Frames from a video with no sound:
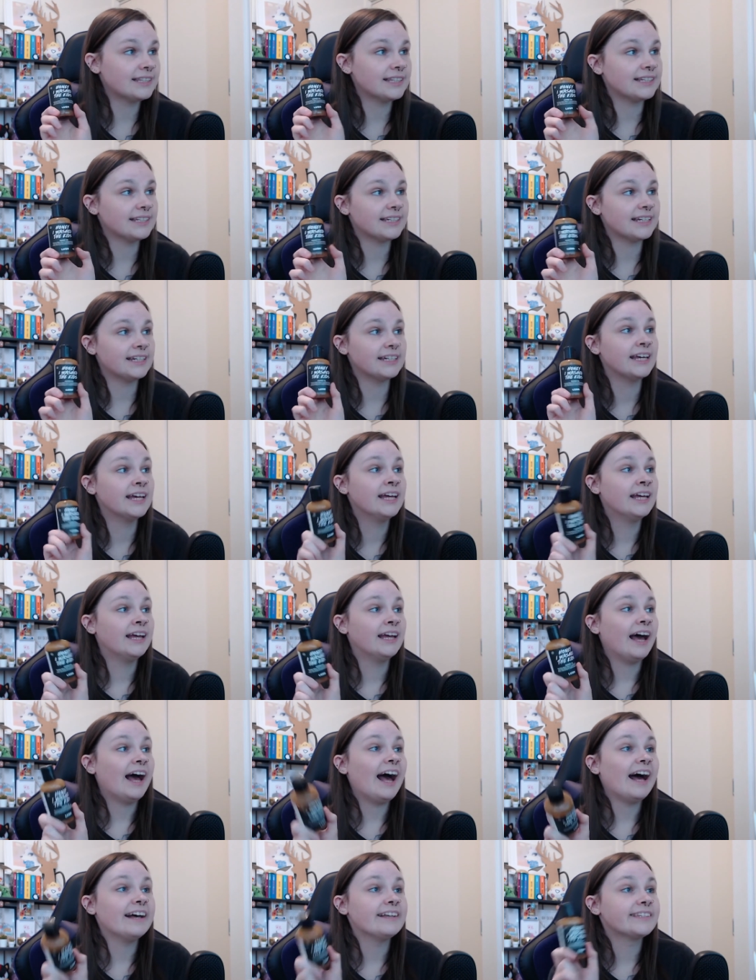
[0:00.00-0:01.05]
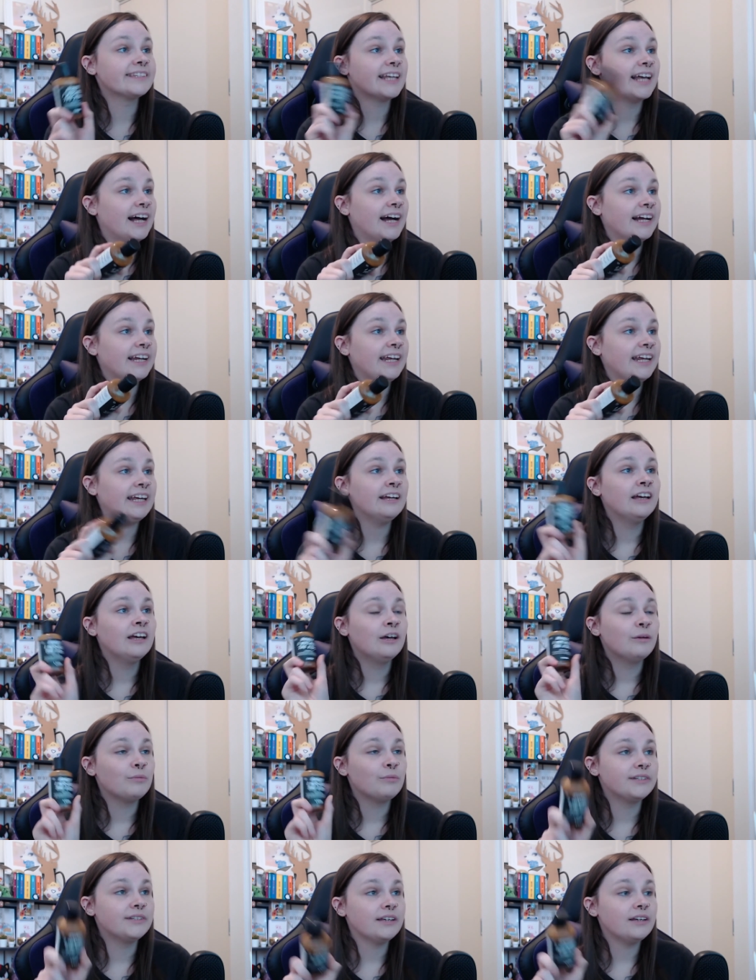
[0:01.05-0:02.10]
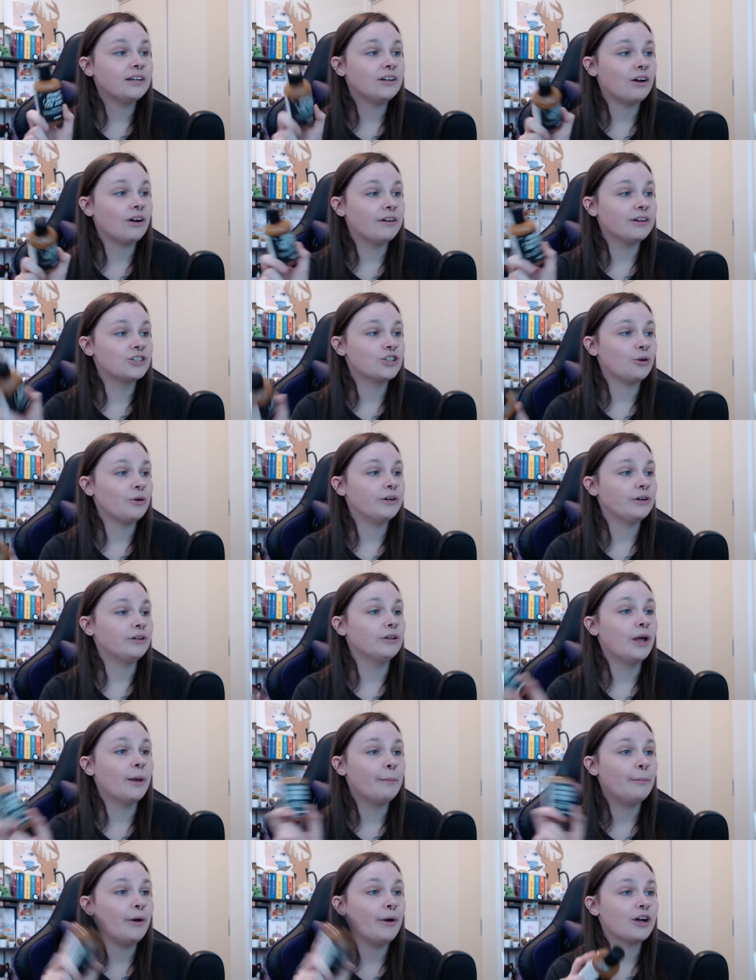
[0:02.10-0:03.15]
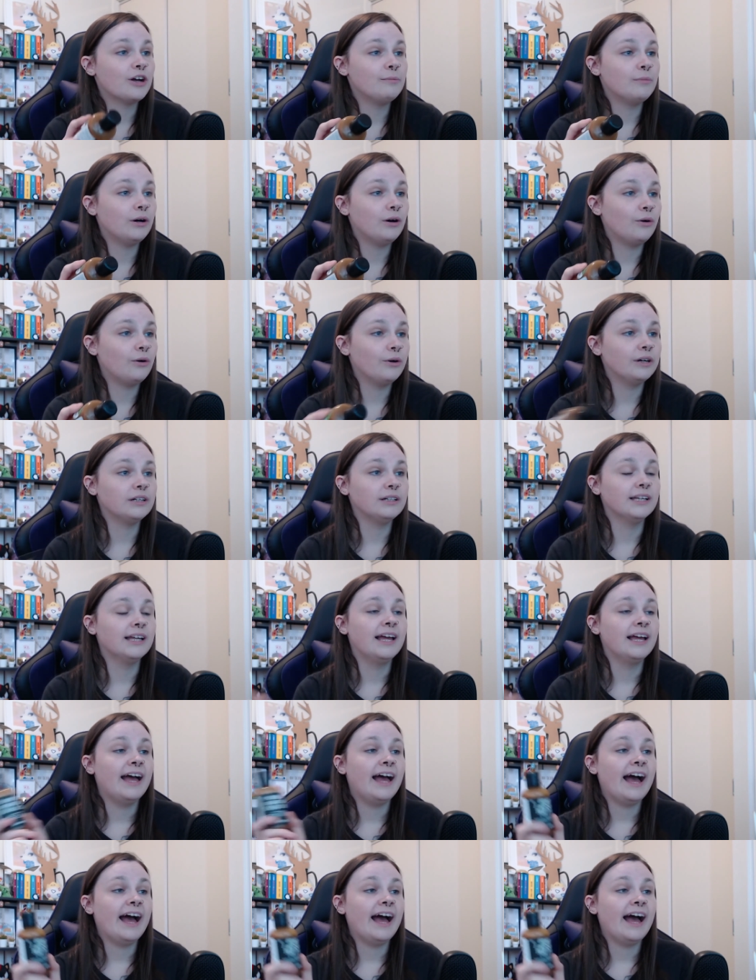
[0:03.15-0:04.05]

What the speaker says: listed as honey, Brazilian orange oil, bergamot oil,